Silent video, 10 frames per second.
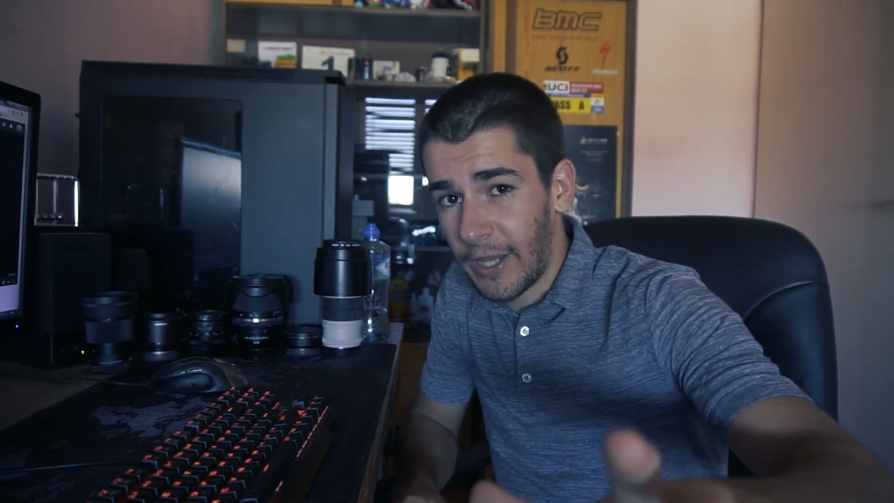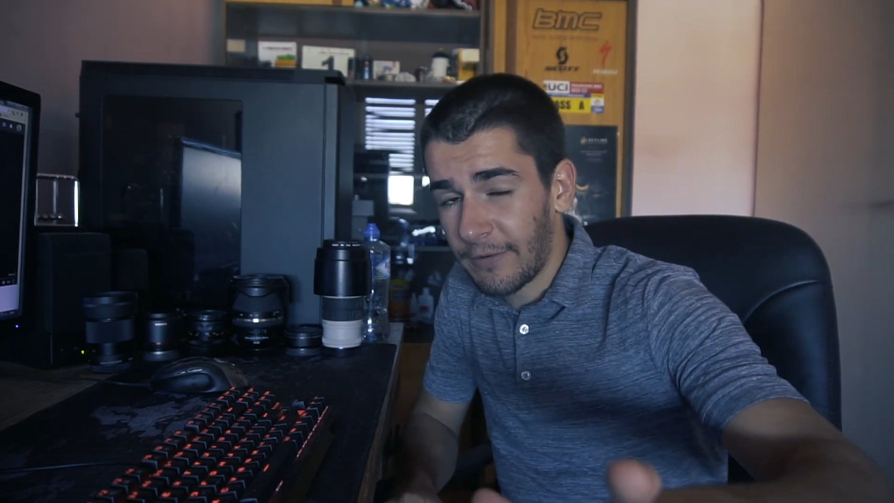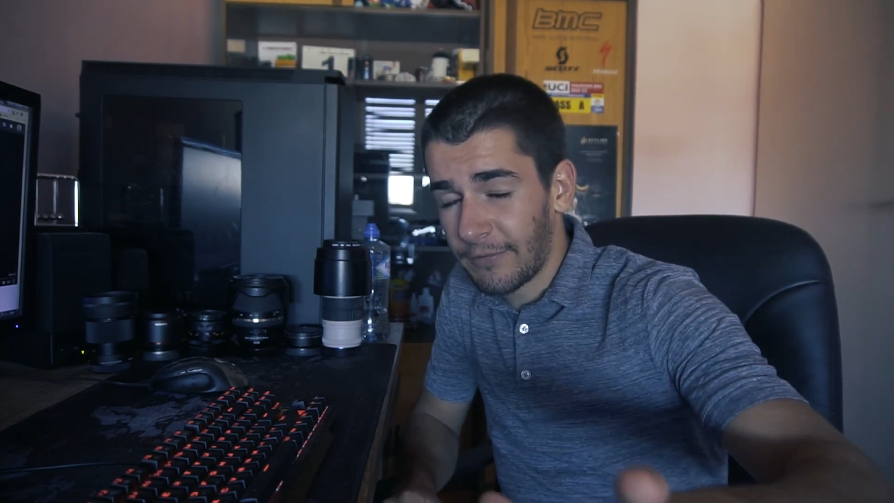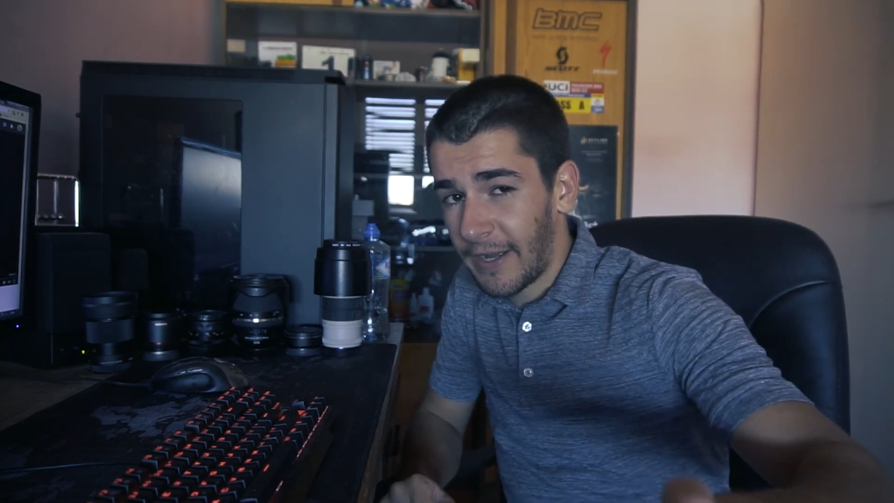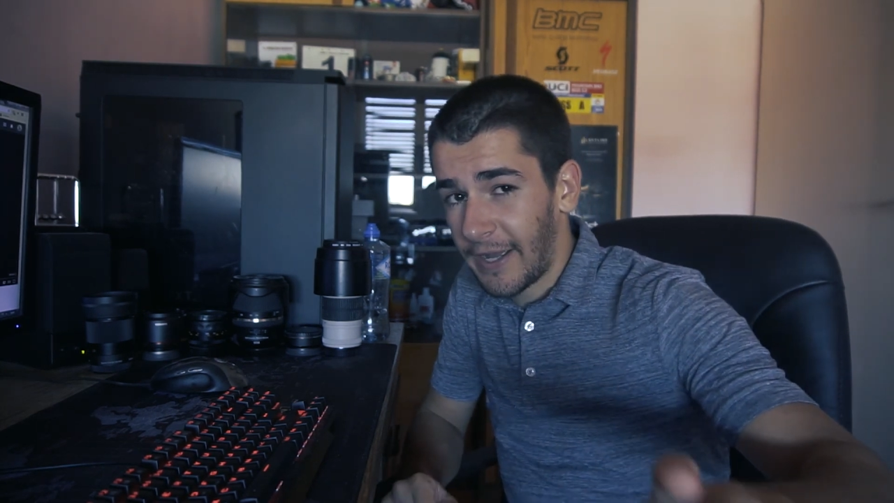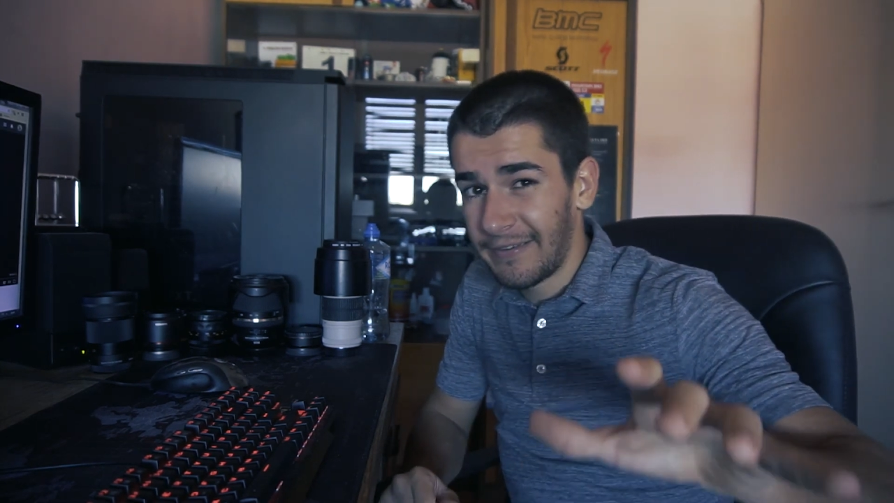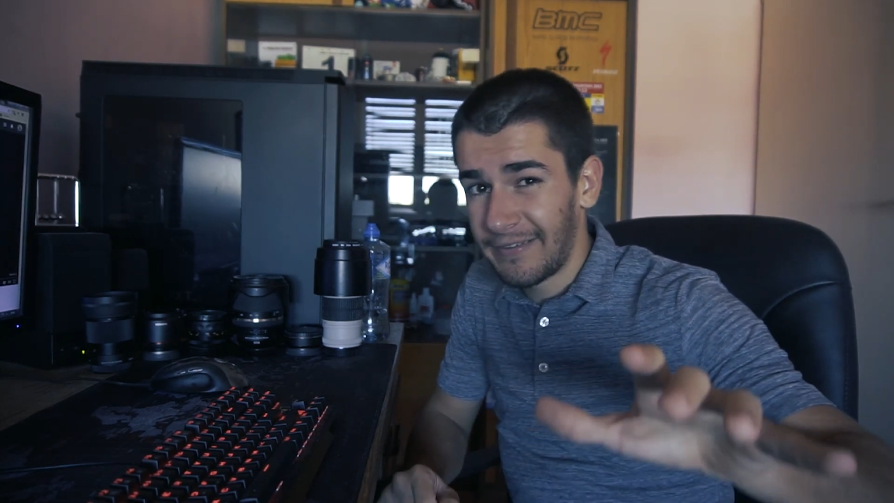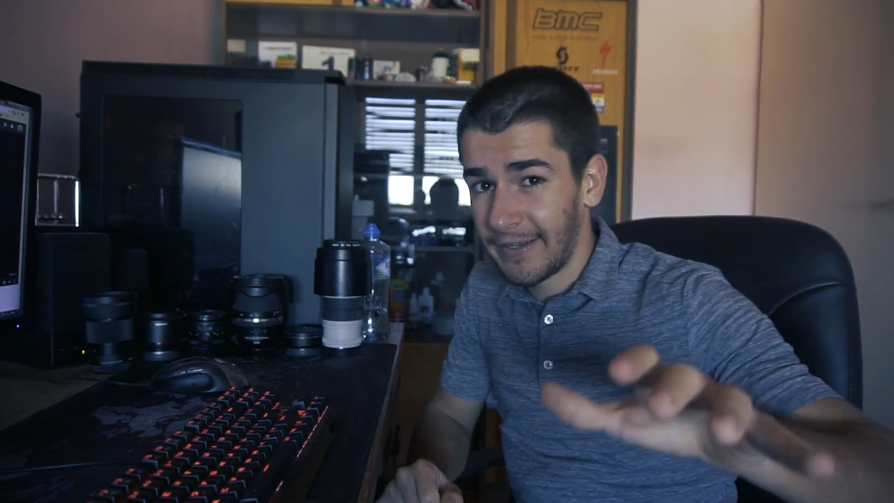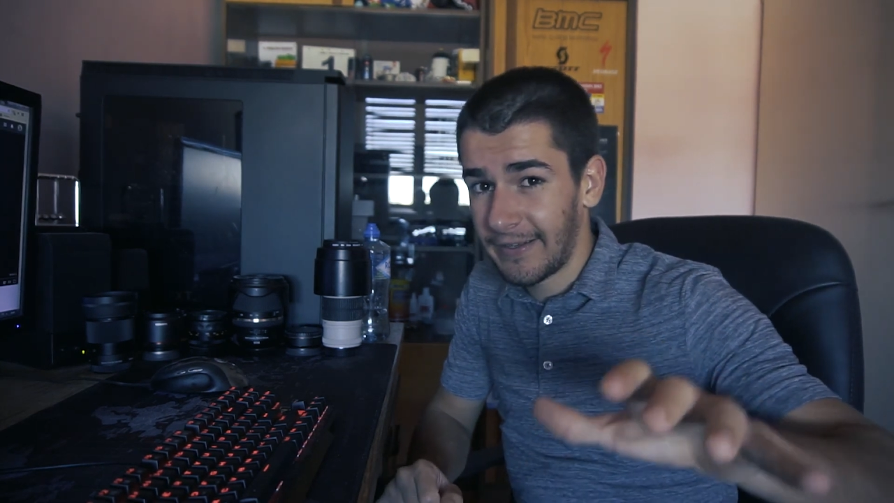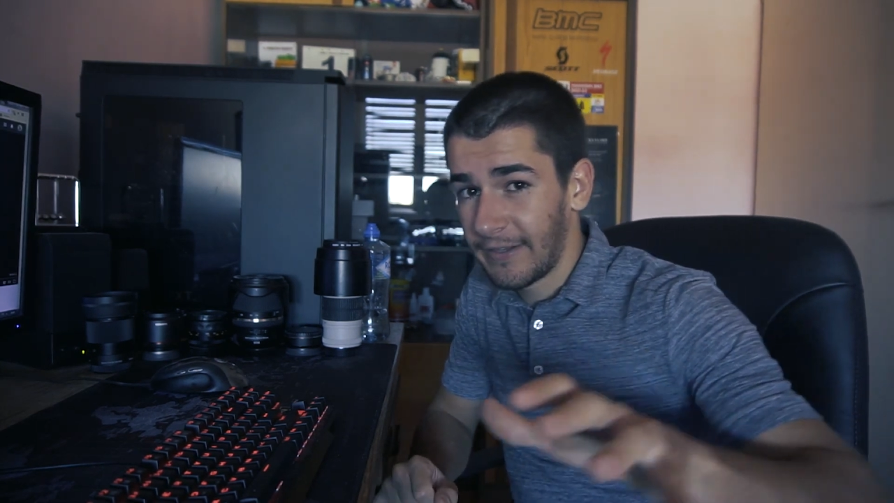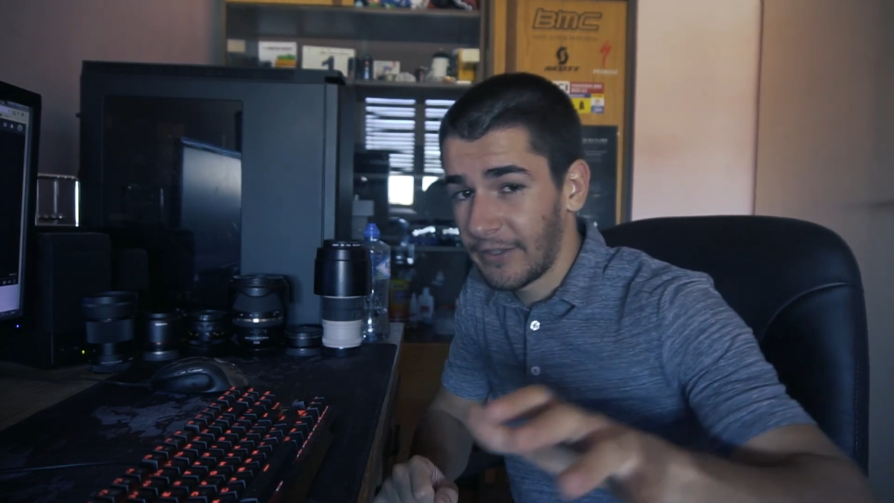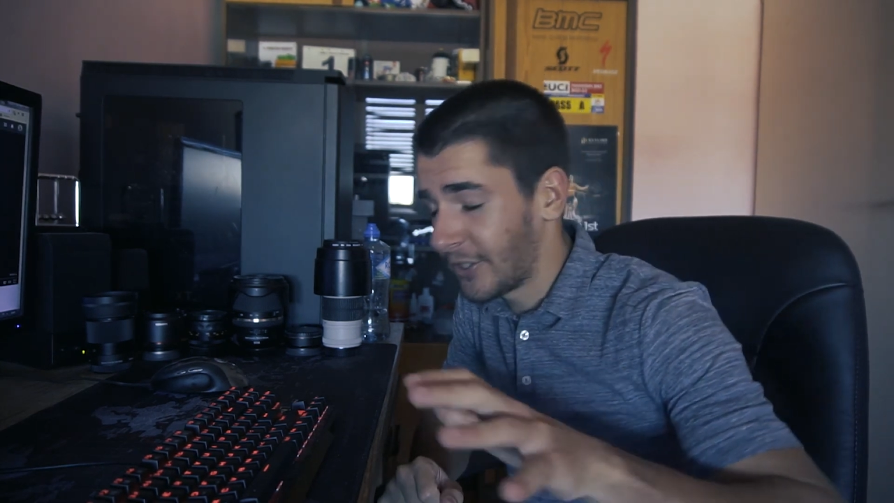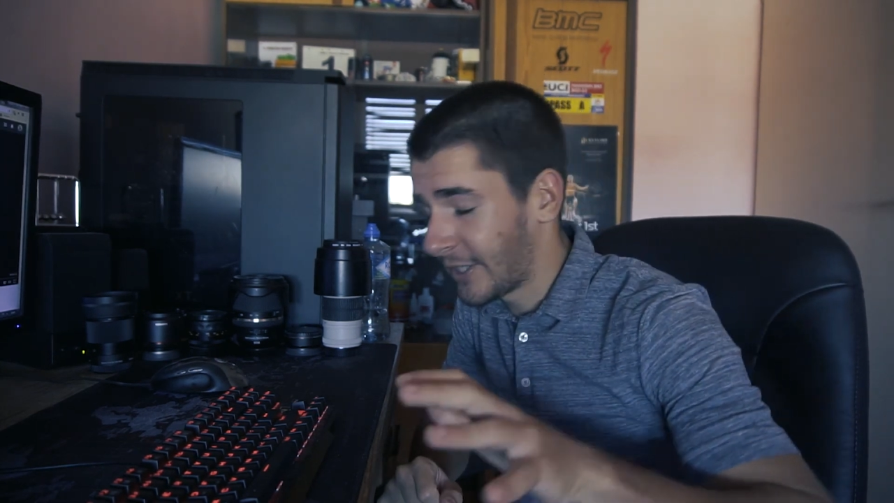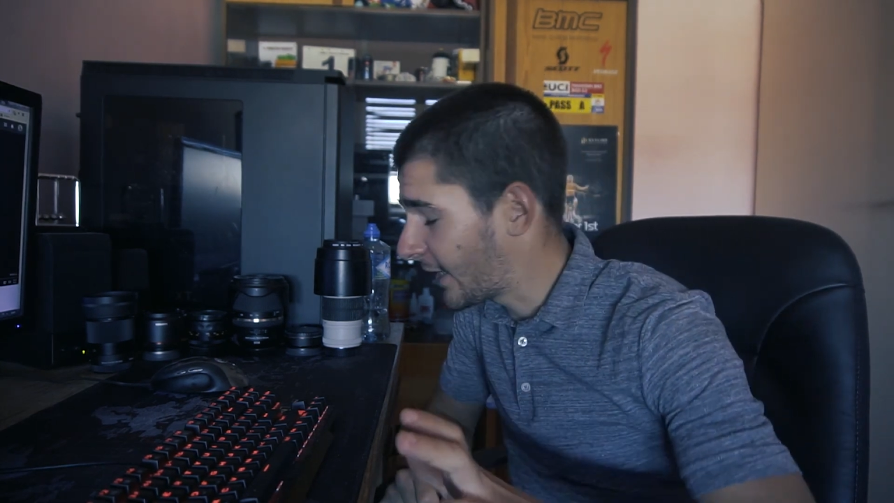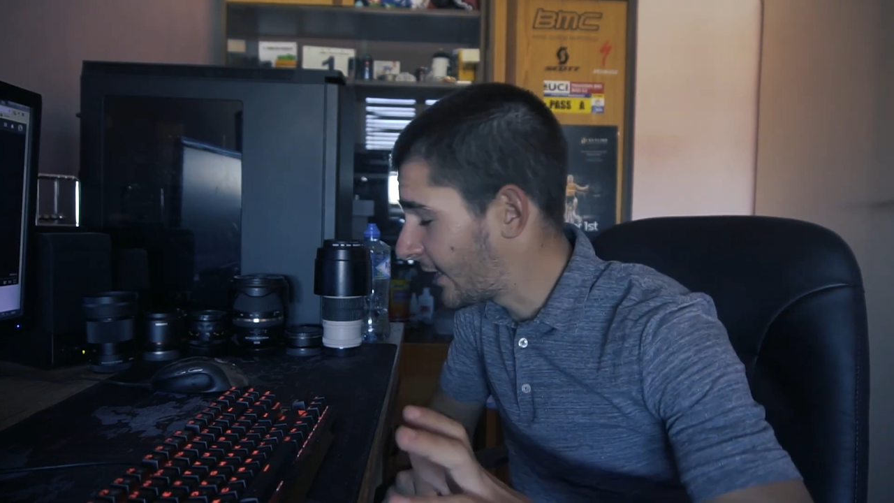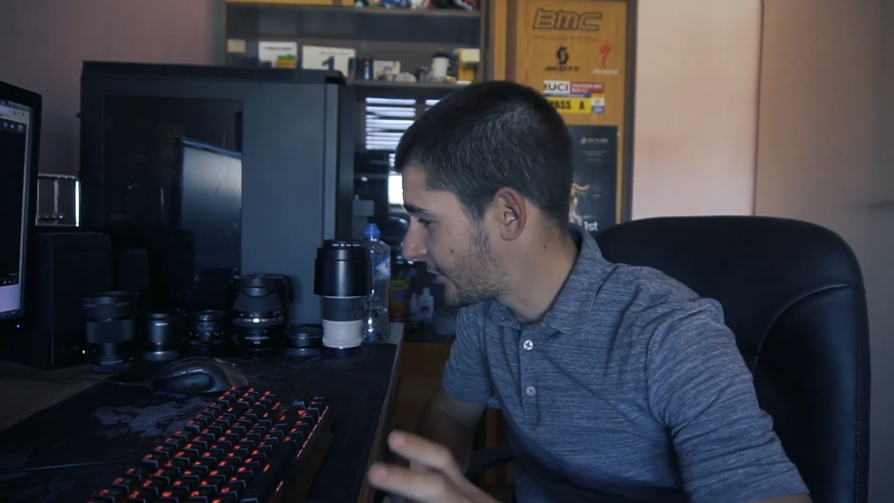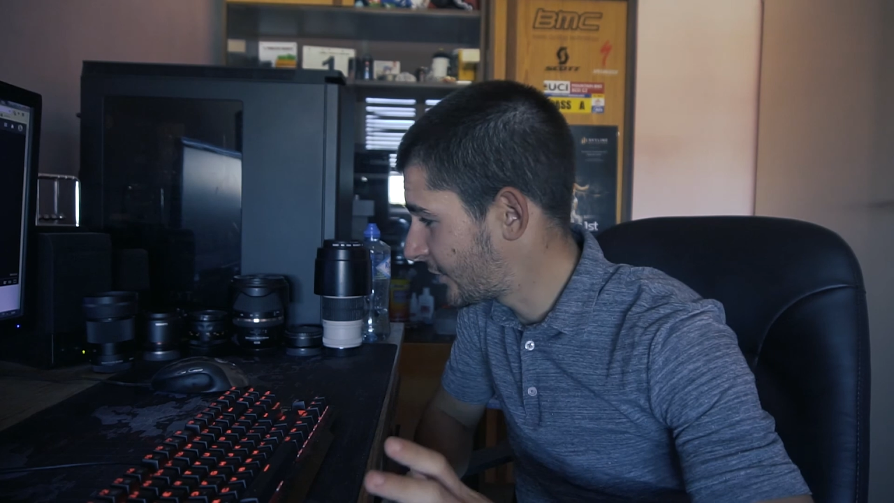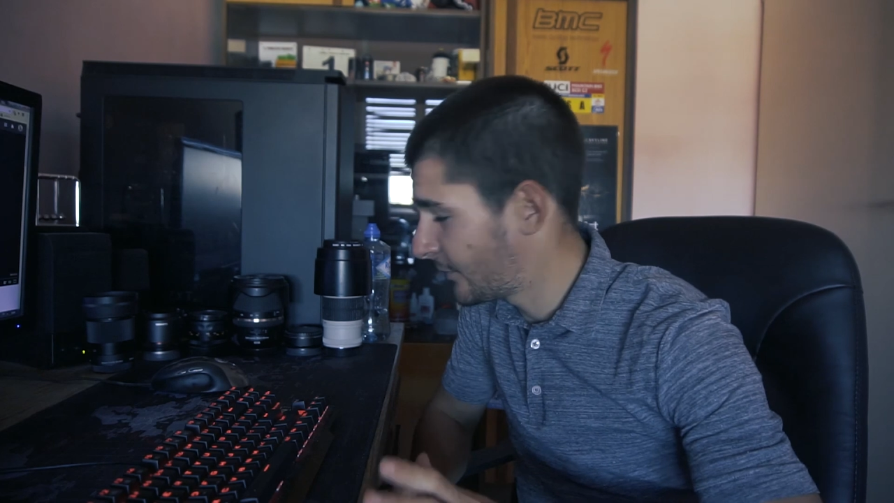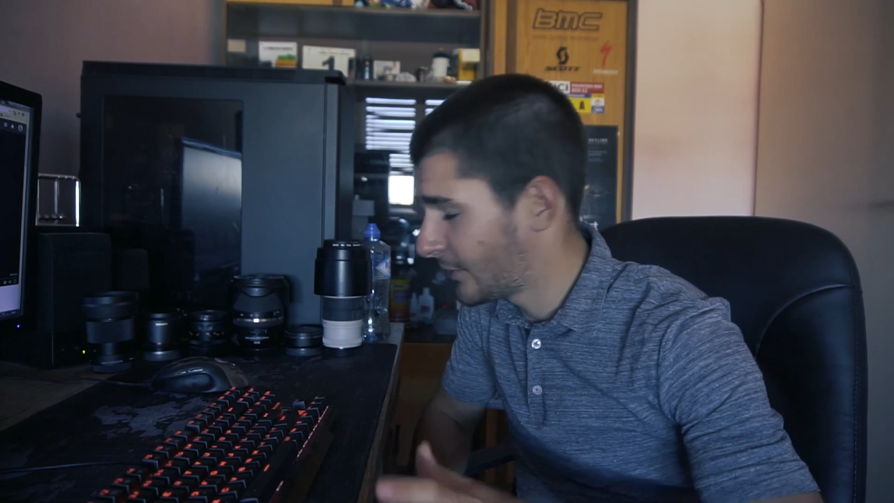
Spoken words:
Alpha A6300,